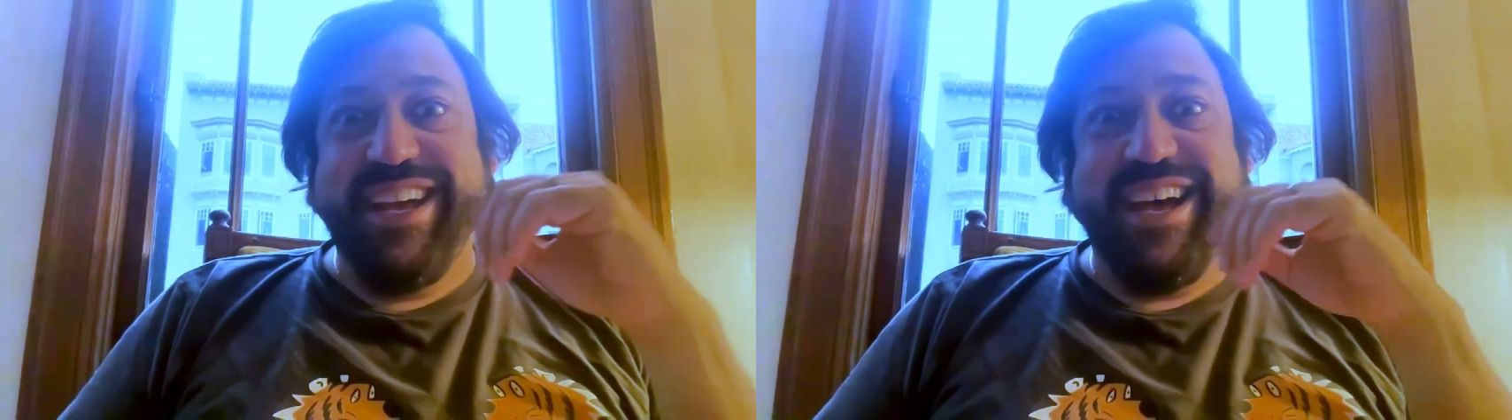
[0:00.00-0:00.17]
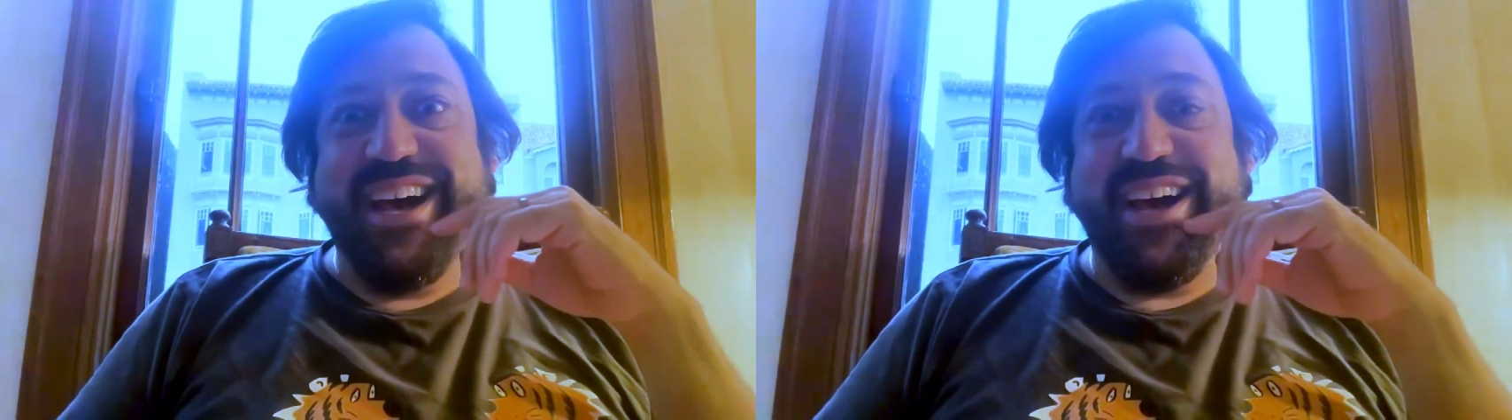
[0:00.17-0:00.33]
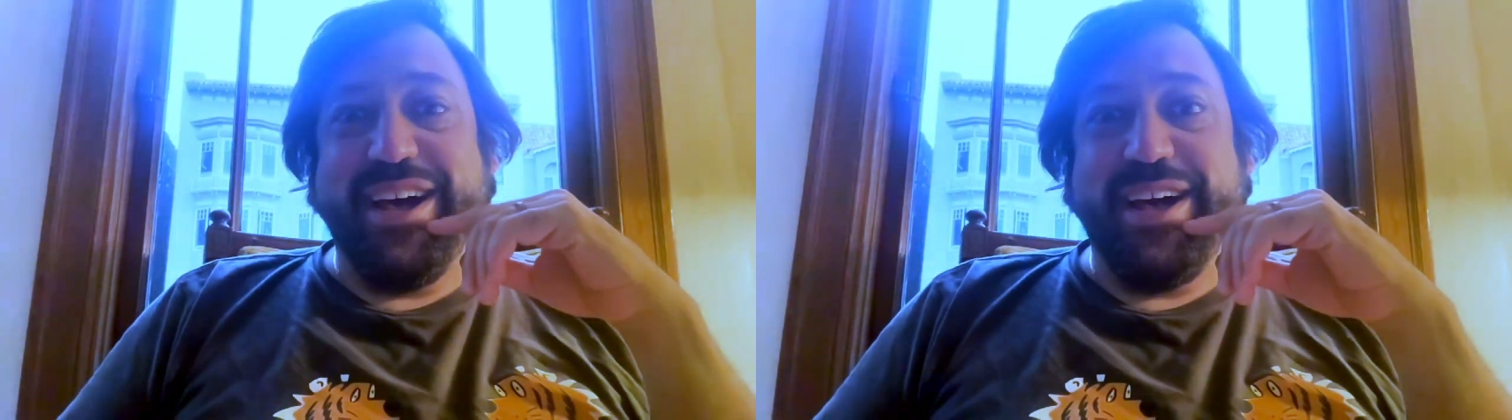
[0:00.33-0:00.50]

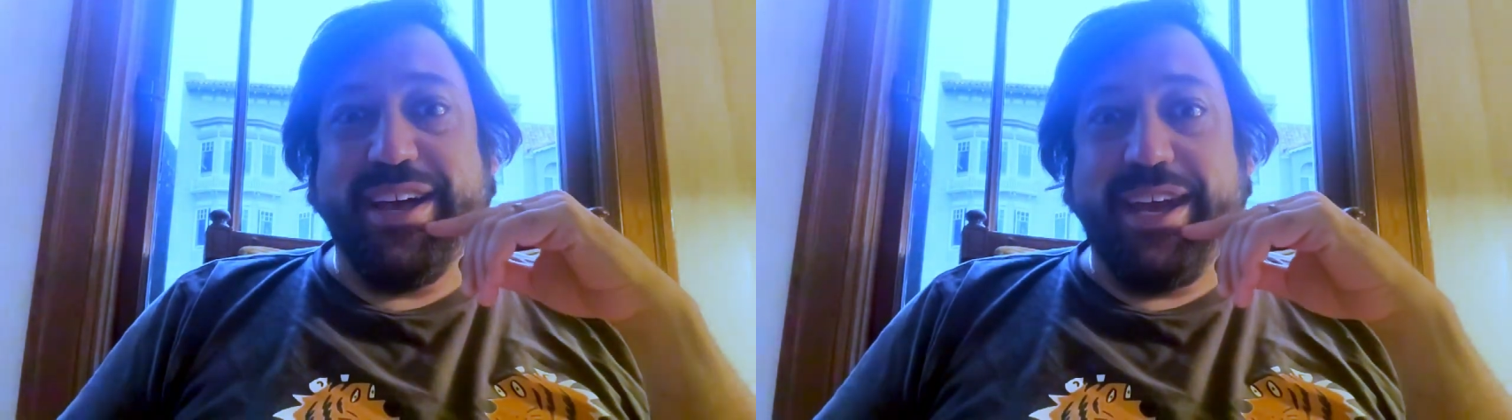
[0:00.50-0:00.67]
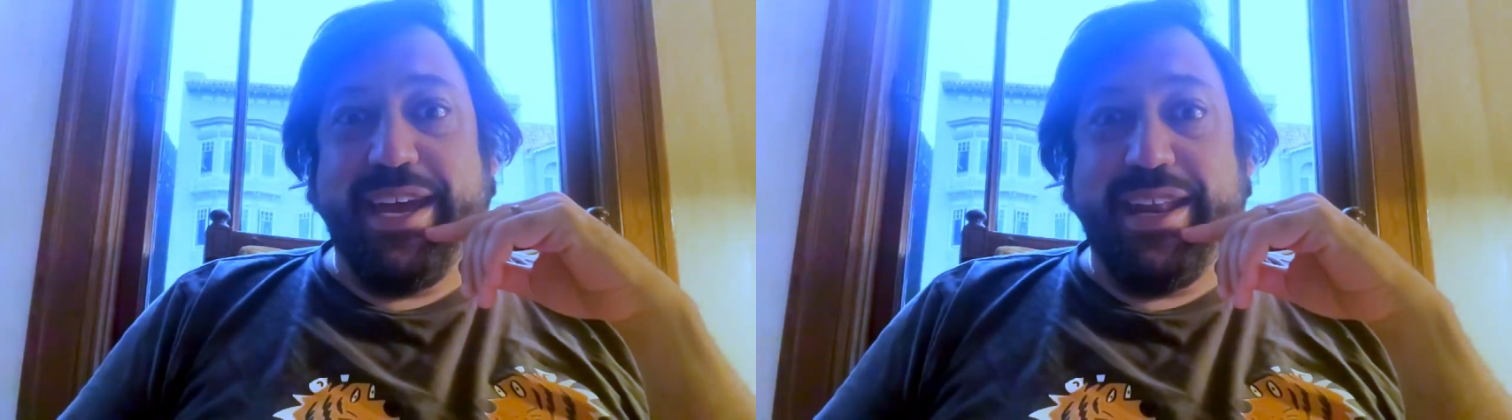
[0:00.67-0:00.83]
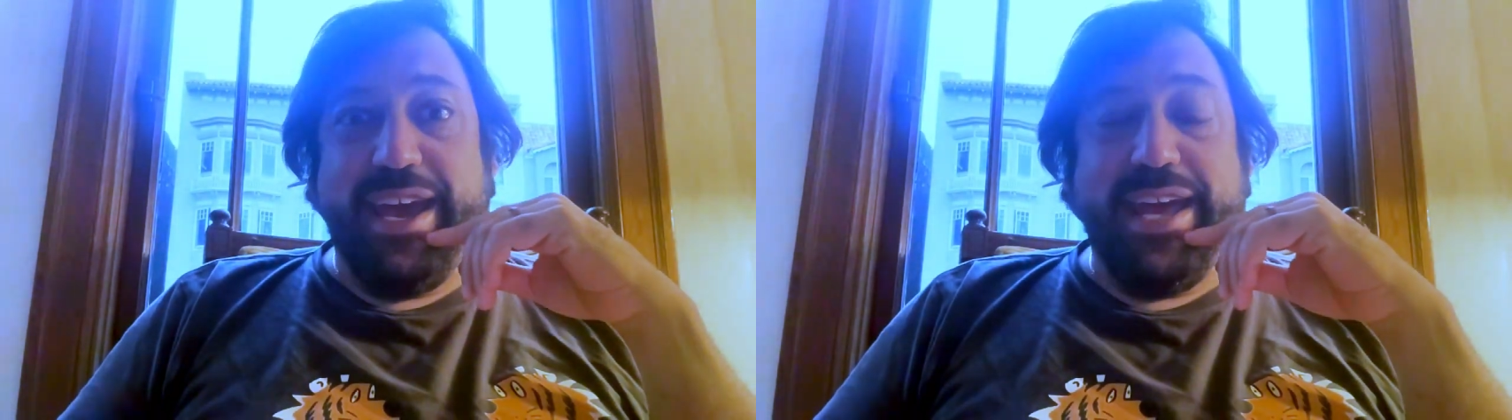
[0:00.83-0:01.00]

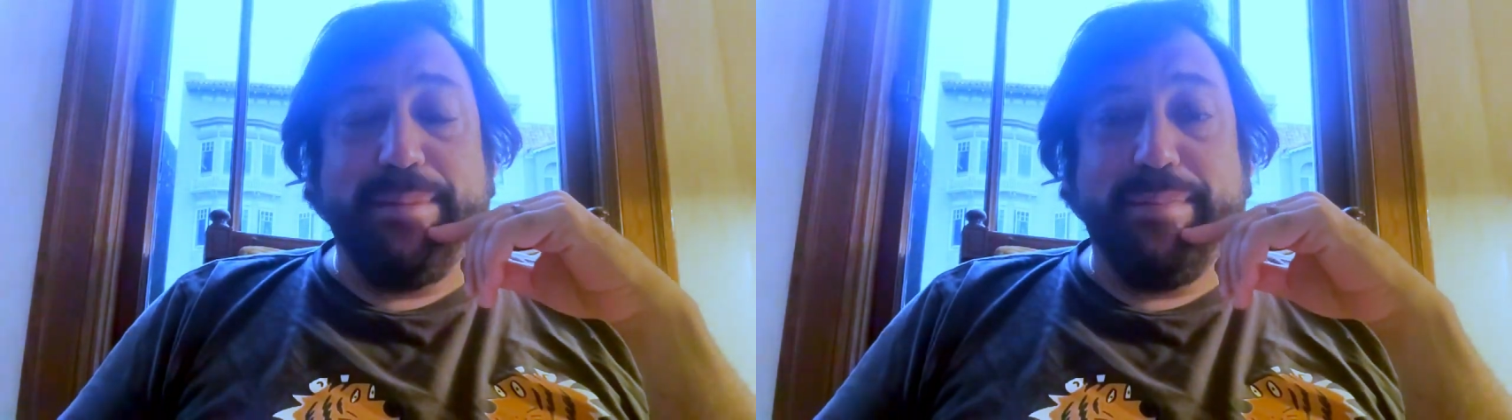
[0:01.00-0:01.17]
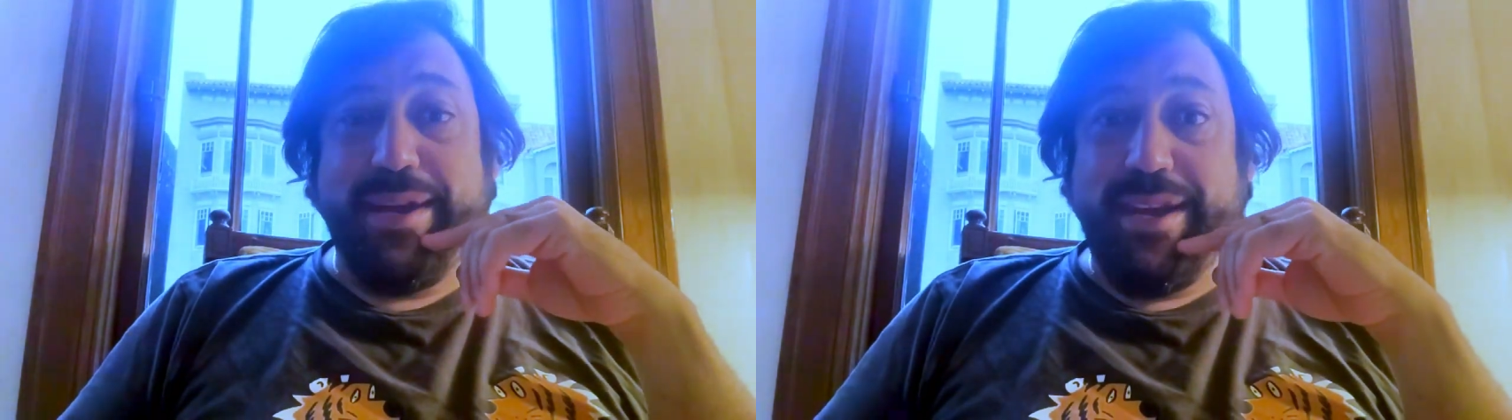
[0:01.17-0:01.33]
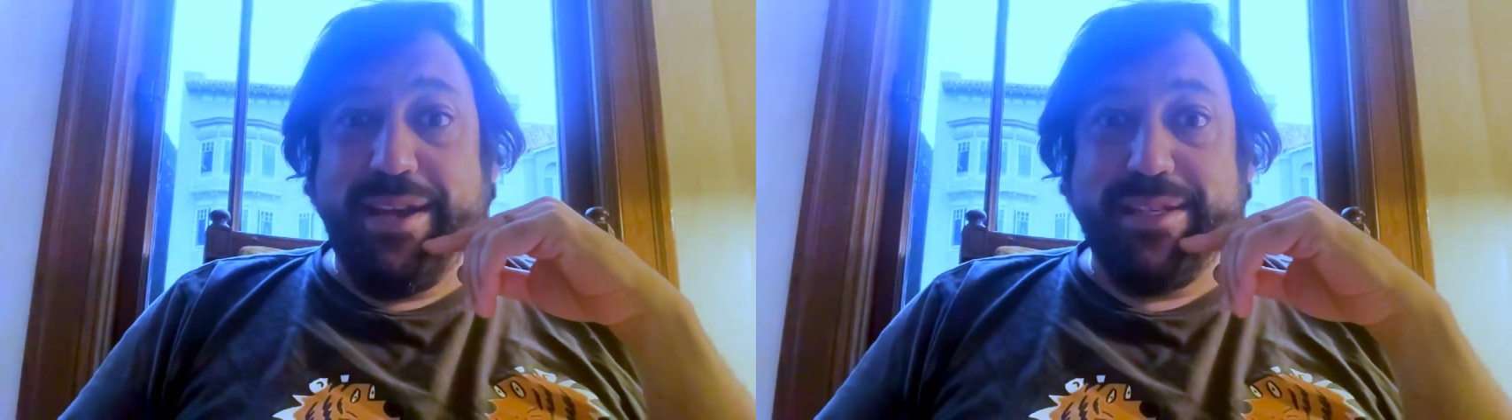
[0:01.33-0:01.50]
And anime
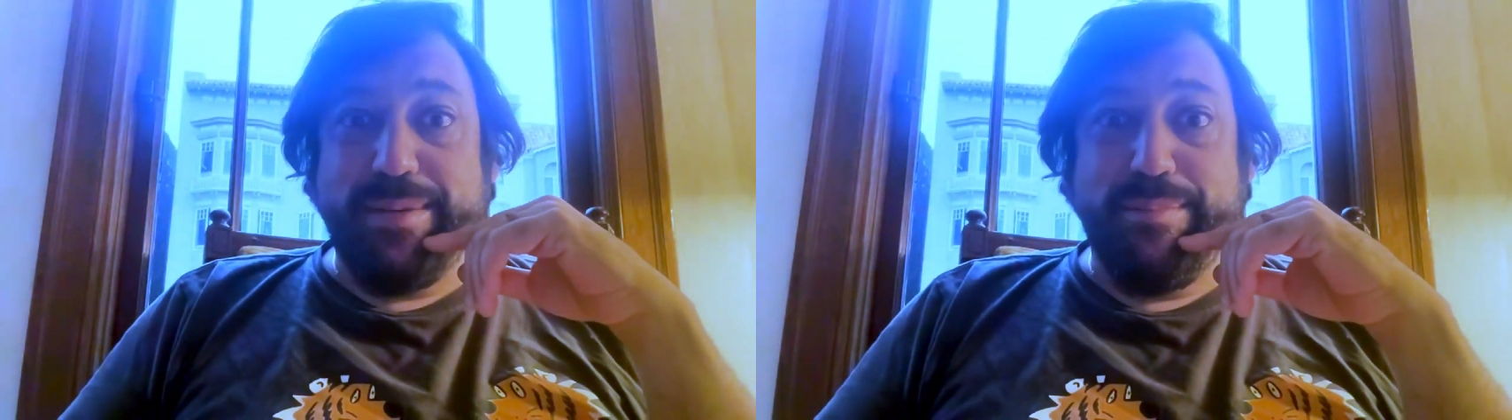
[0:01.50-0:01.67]
is a